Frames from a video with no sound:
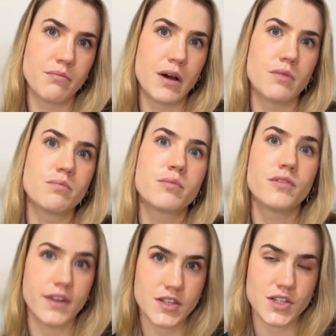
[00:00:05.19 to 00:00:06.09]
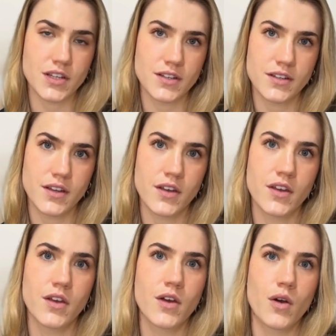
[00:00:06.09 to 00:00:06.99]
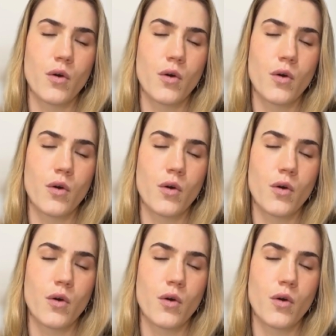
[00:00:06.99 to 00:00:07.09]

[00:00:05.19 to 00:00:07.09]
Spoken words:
but prevention,